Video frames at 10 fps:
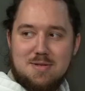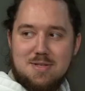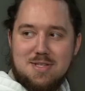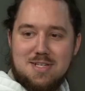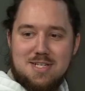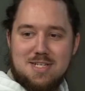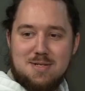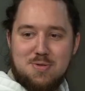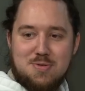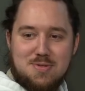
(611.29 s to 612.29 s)
the
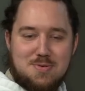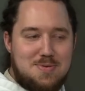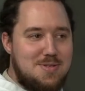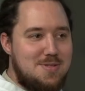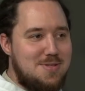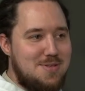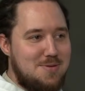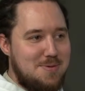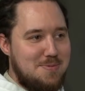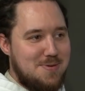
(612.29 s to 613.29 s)
DJ booth a
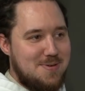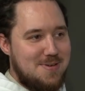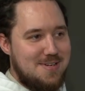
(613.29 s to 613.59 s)
little bit more.